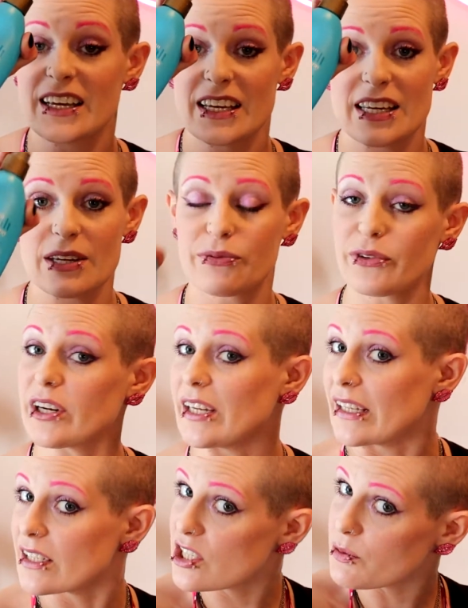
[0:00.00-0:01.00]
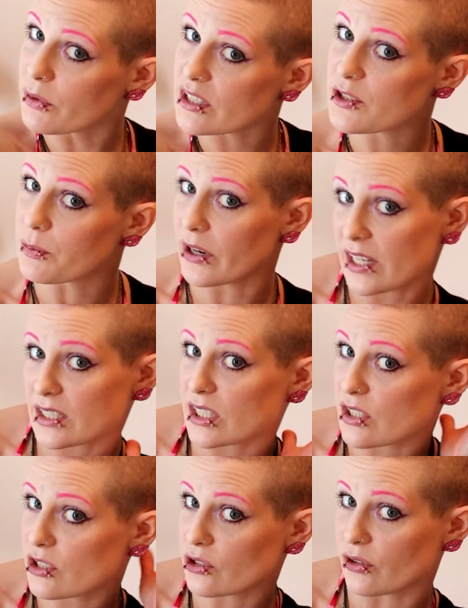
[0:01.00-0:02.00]
Heat-free, spritz, spritz,
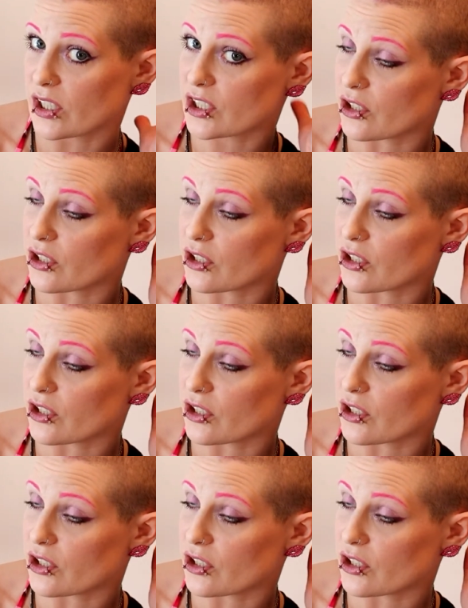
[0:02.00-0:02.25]
scrunch,